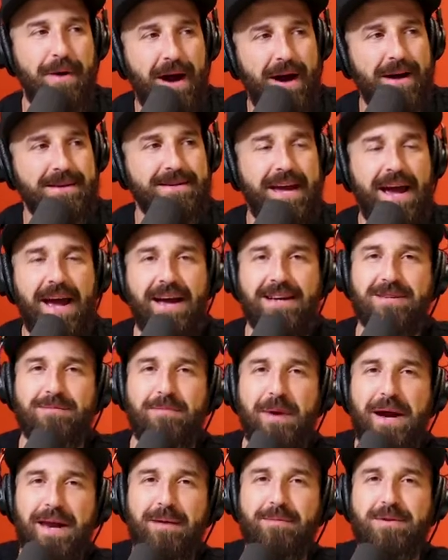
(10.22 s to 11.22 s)
podcast.
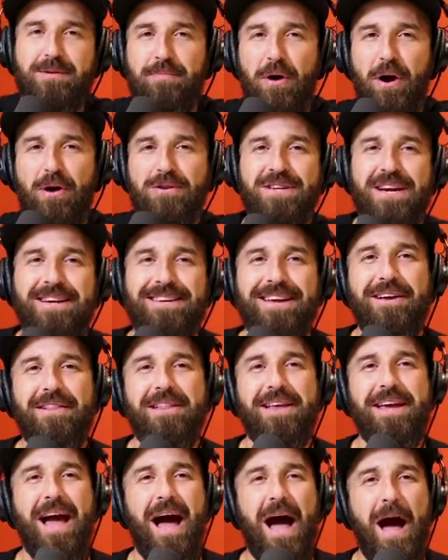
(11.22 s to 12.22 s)
My name is Paul J.
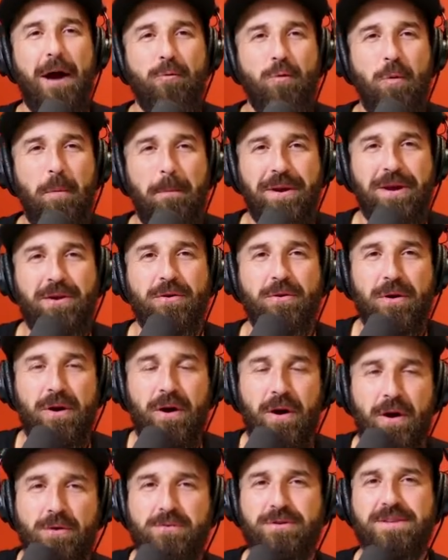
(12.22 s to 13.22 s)
Daly. I will be your
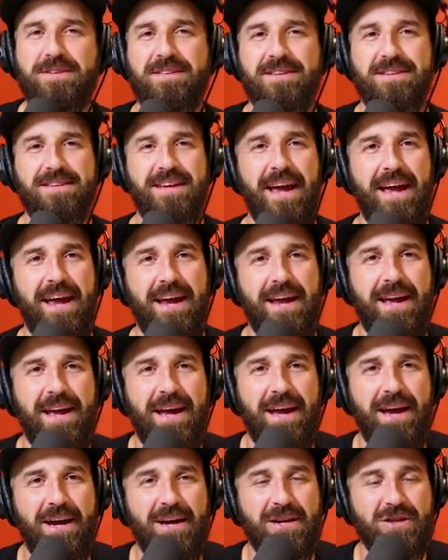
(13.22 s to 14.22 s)
host today.
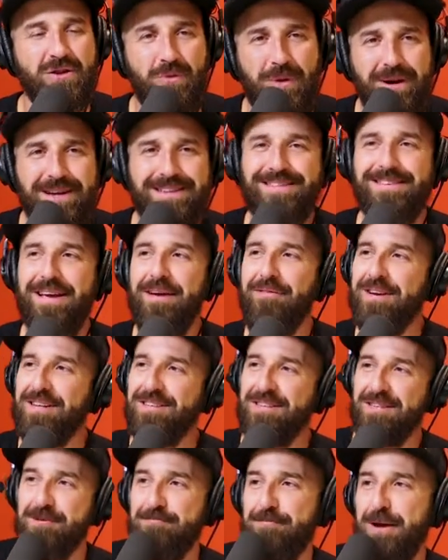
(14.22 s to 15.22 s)
27
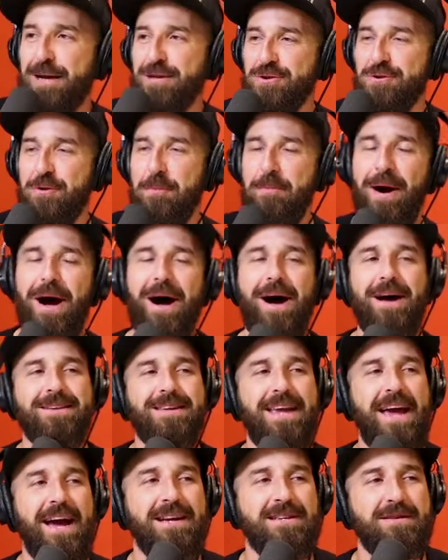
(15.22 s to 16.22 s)
is a special
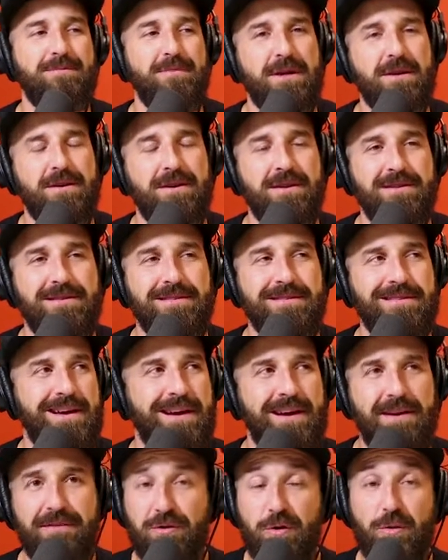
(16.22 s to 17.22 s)
podcast because
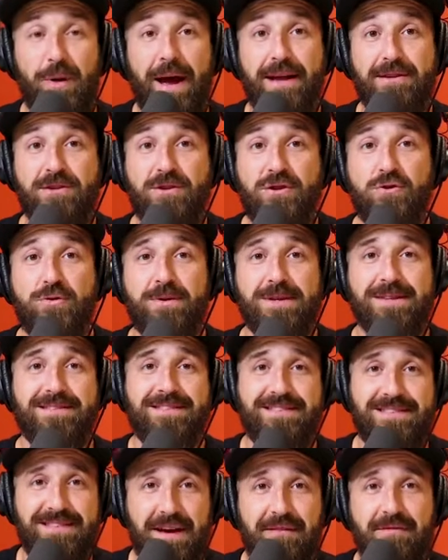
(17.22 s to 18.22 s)
if you add 2 and
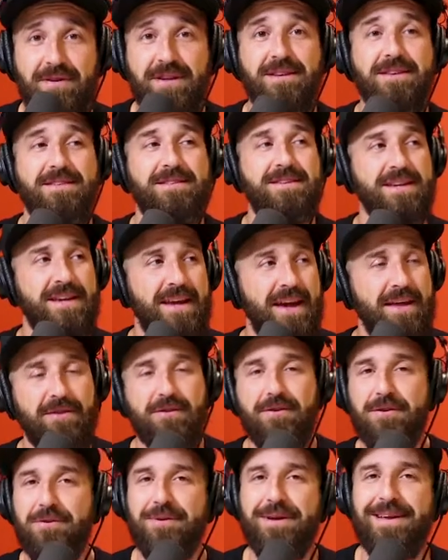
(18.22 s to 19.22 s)
7 together,
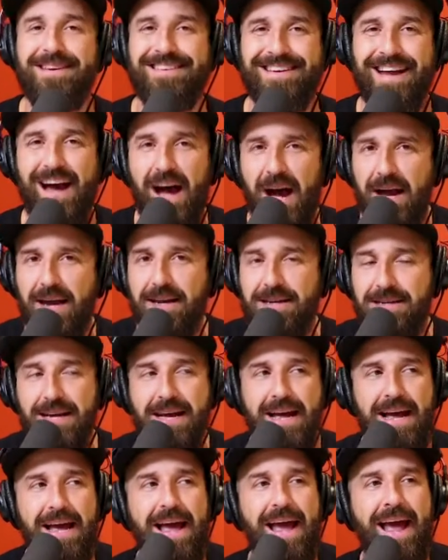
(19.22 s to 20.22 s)
you get 9.
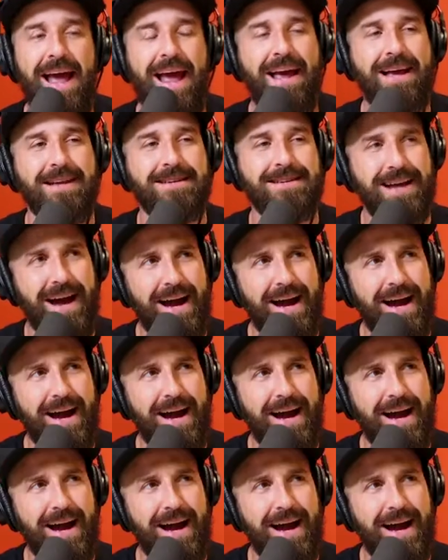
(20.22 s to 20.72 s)
And